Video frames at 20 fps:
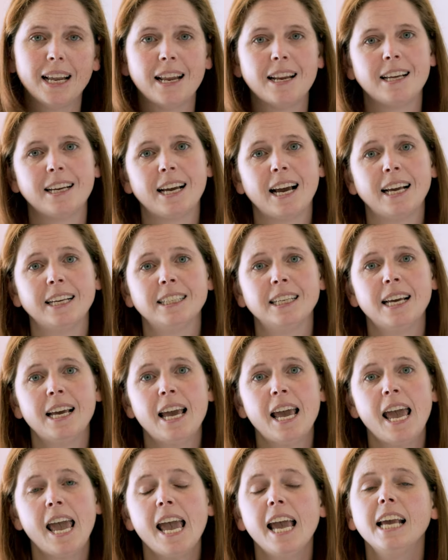in any case,
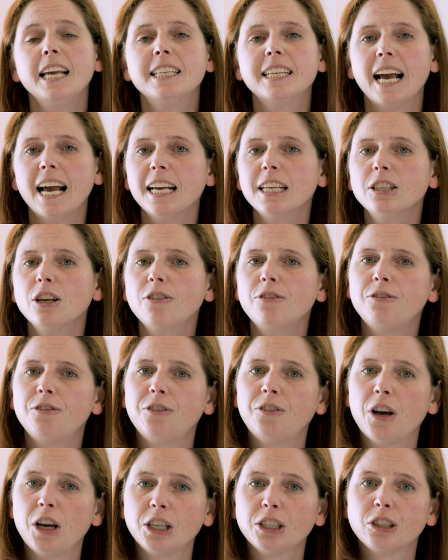is as
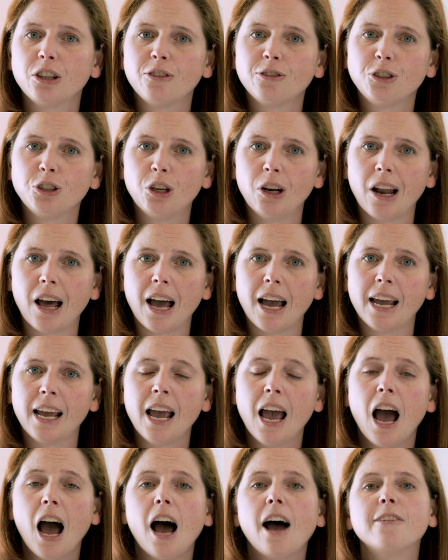of 1st of
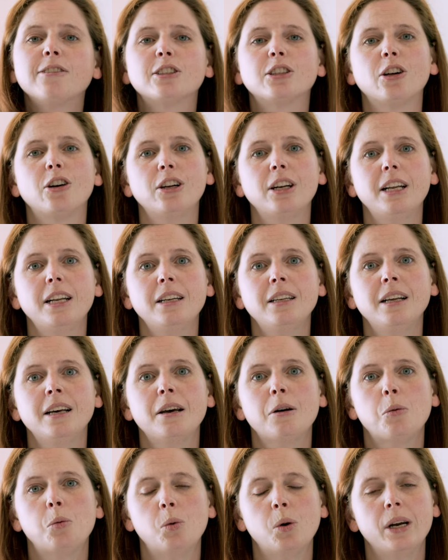July, I've started
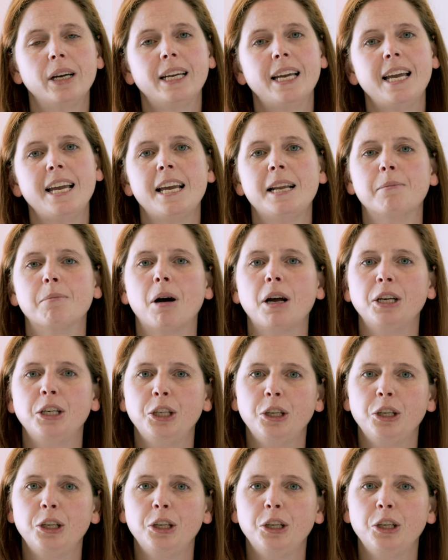working in my